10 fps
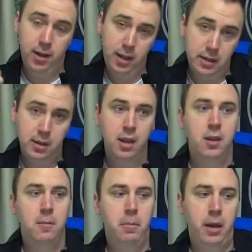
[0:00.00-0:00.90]
It is.
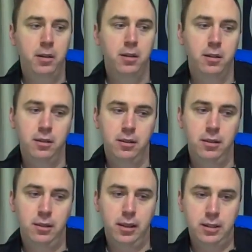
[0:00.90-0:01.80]
But
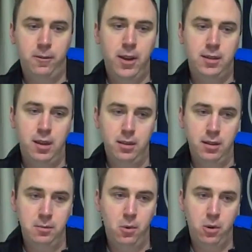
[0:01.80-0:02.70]
let's face it,
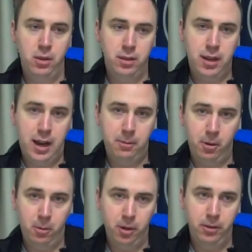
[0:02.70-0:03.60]
there's more in the tablet
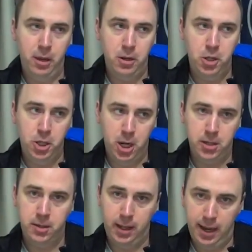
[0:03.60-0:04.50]
world than
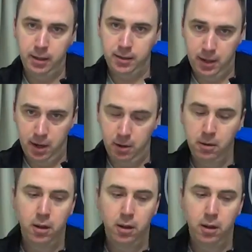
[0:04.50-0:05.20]
just the Galaxy Note.